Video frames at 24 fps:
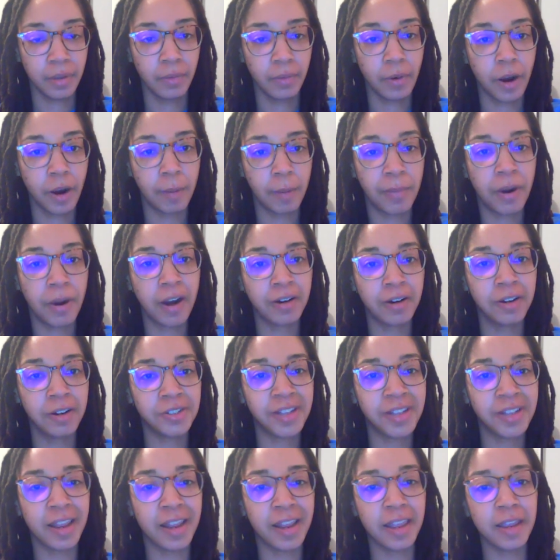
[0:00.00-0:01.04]
Our partners
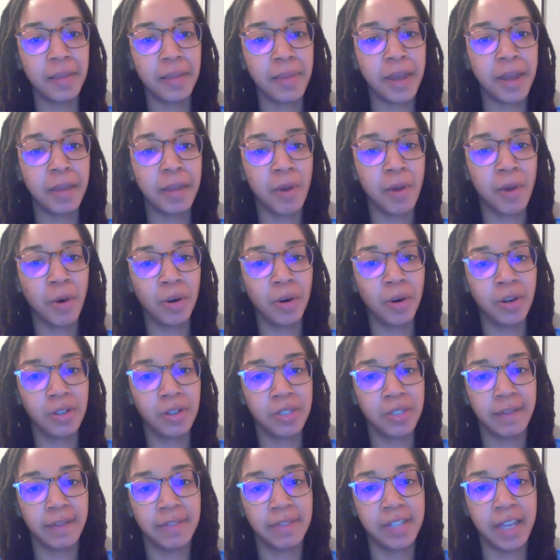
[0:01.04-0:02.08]
at eBay Motors
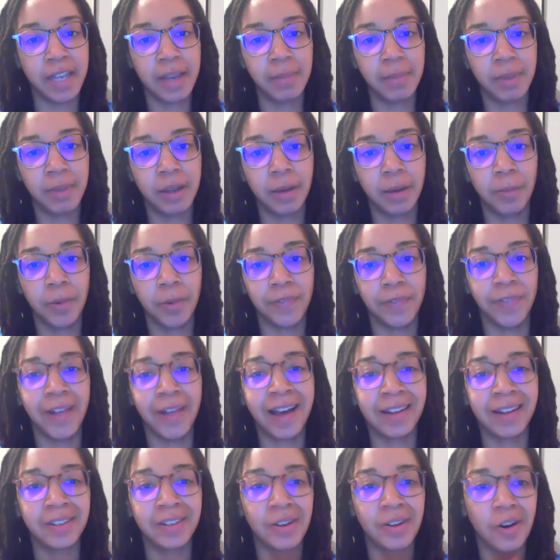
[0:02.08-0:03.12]
have teamed up with
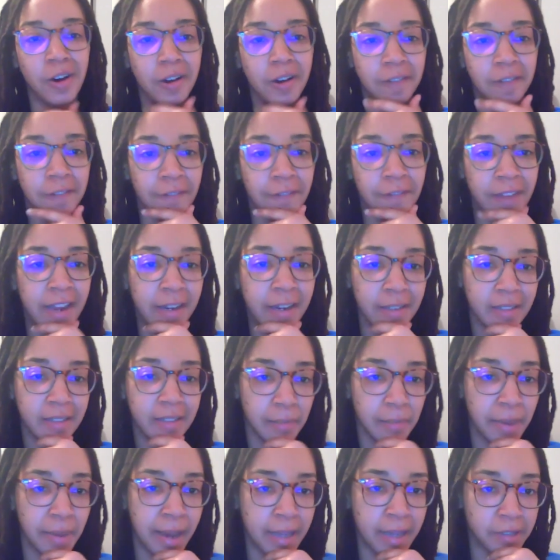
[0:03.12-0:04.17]
Locked On Fantasy
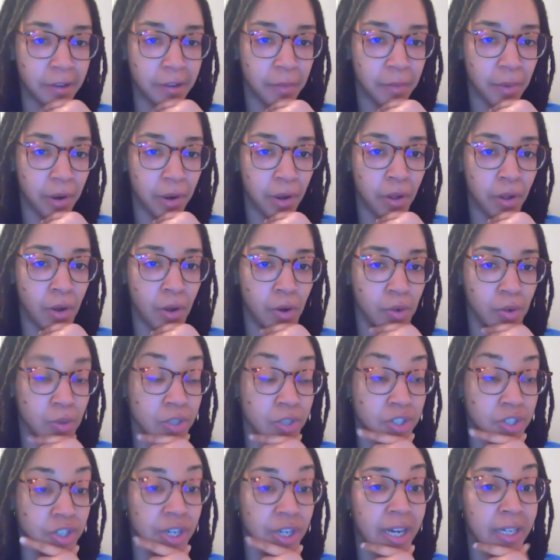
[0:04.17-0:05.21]
Basketball
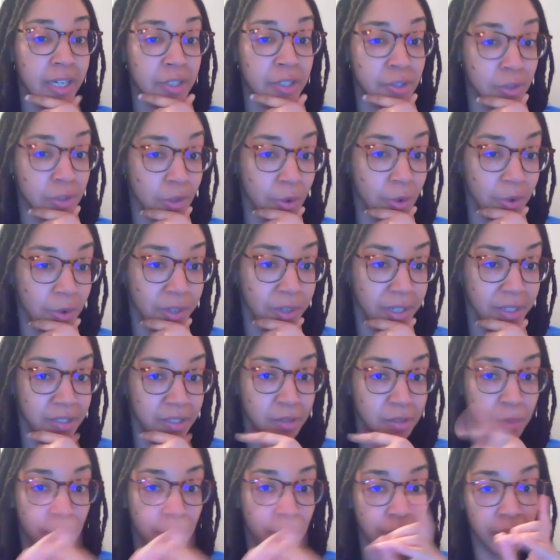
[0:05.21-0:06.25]
host Josh Lloyd
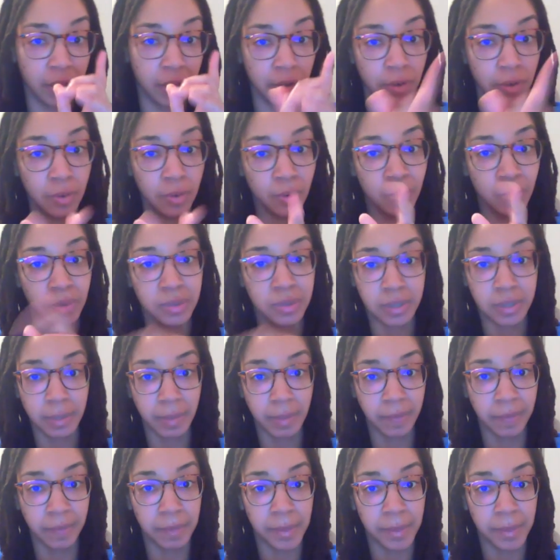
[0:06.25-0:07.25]
to bring you some of the